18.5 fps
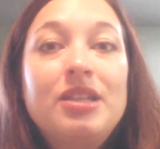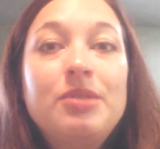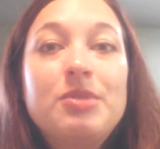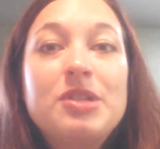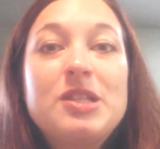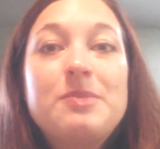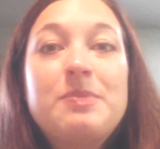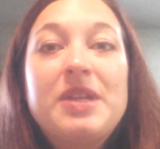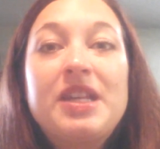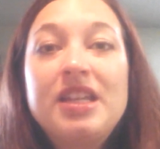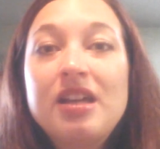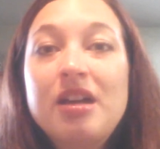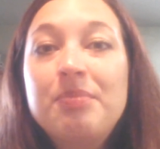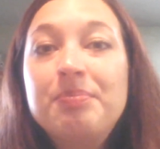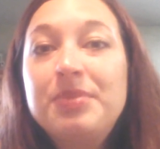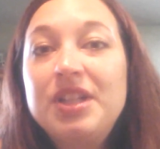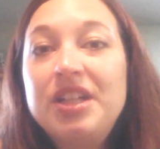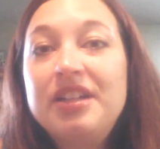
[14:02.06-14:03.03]
He was spitting
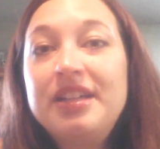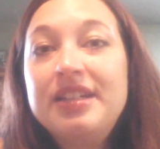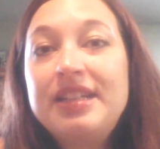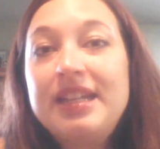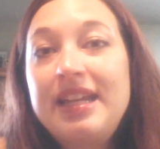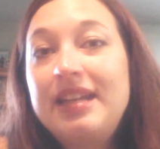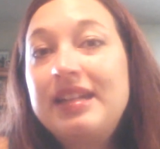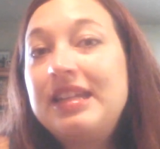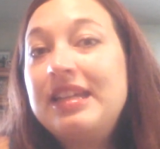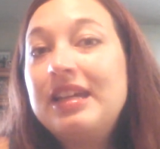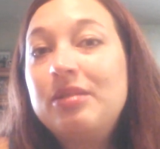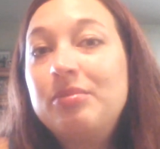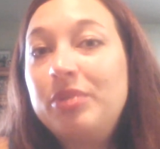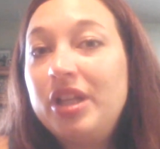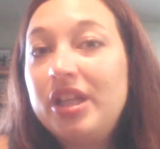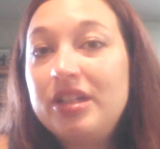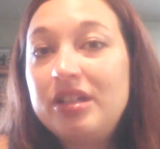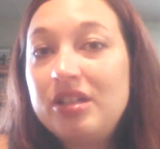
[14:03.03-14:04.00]
up blood, and he had
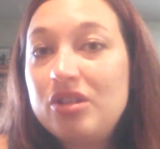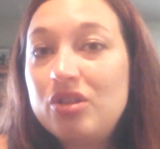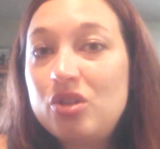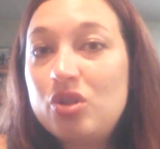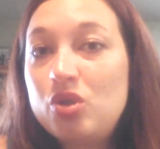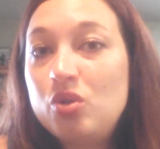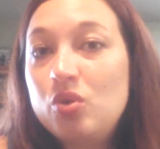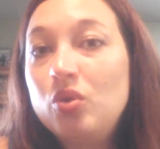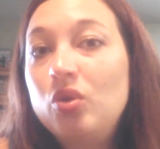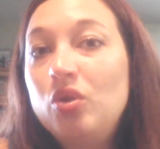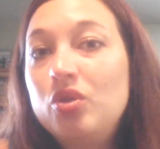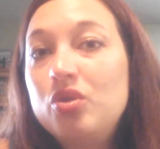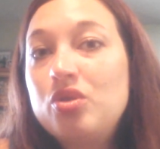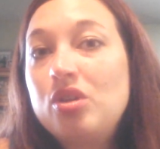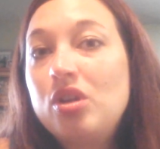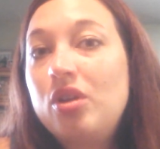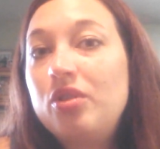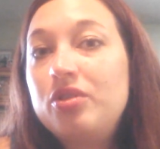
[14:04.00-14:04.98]
blood in his stool.
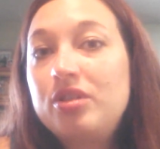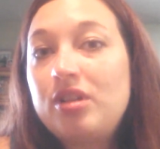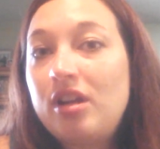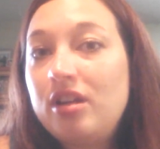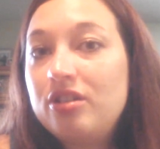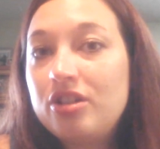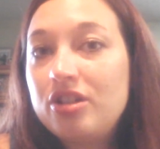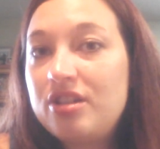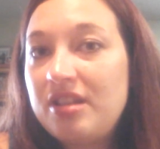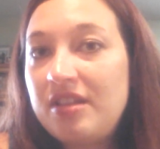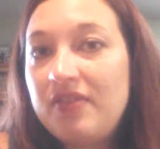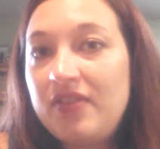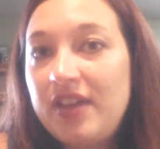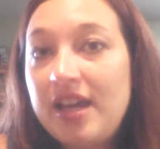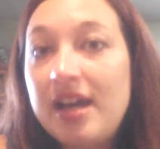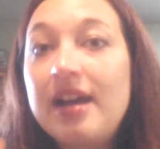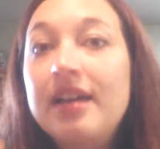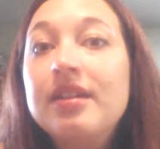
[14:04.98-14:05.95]
So the doctor said
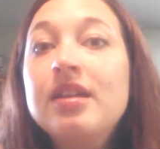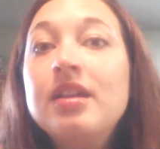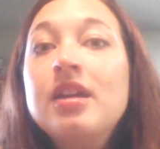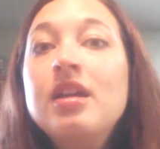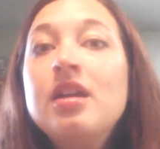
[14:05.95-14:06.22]
that